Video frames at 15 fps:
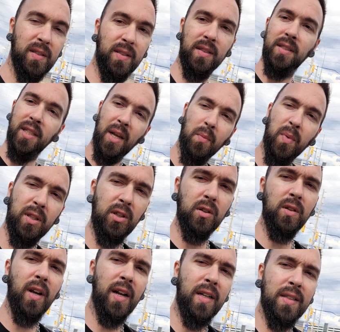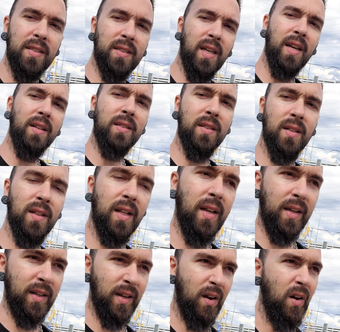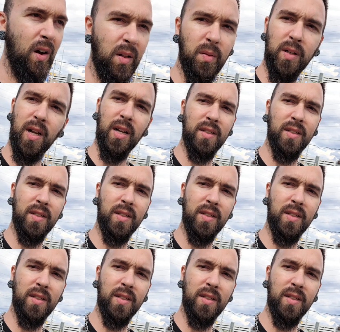The same with the United States and all